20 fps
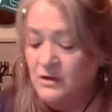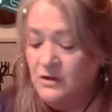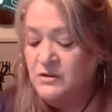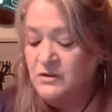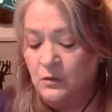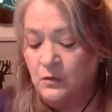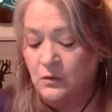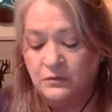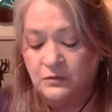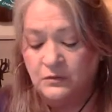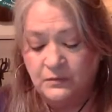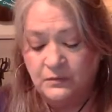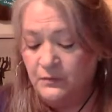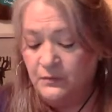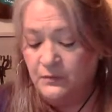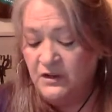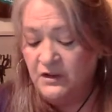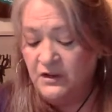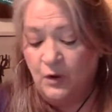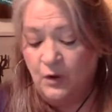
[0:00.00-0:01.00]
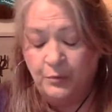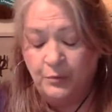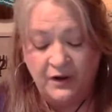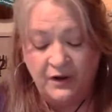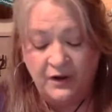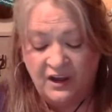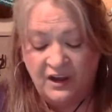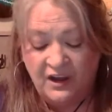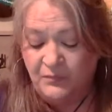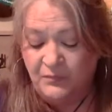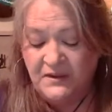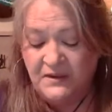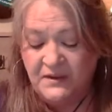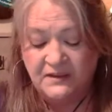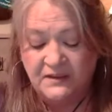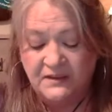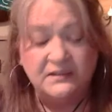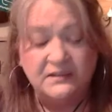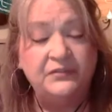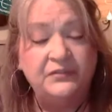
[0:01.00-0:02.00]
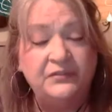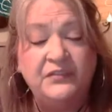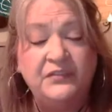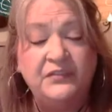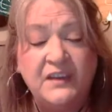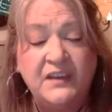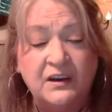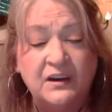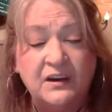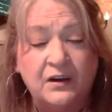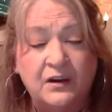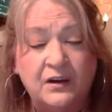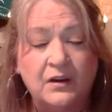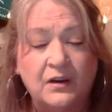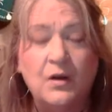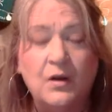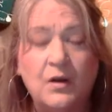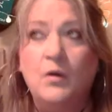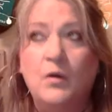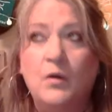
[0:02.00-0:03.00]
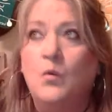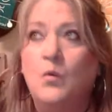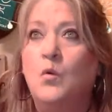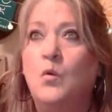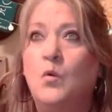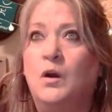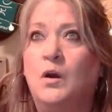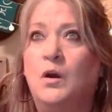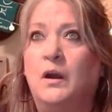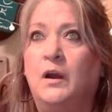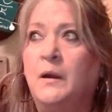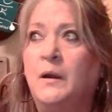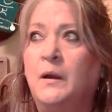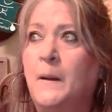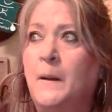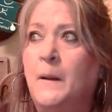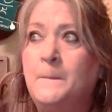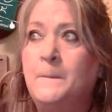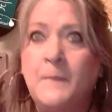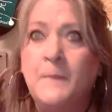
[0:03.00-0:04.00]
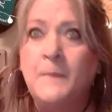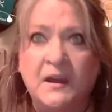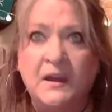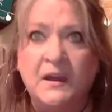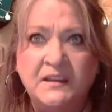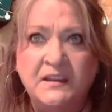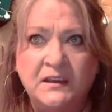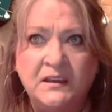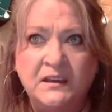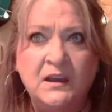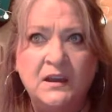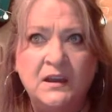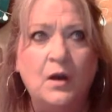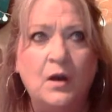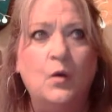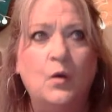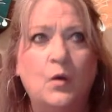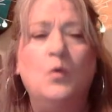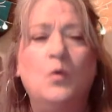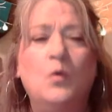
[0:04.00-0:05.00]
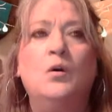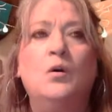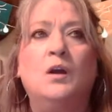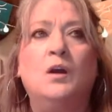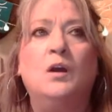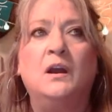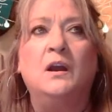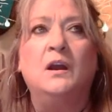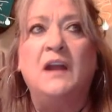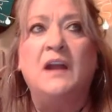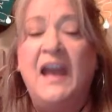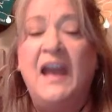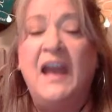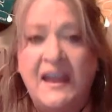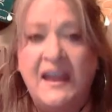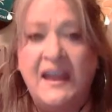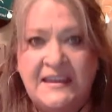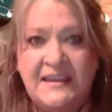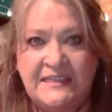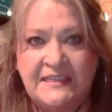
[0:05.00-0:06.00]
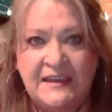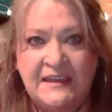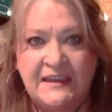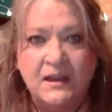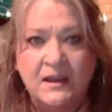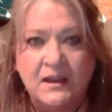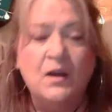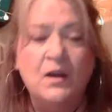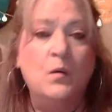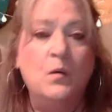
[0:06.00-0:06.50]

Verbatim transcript: Don't, you know, put it off because of fear or money or anything.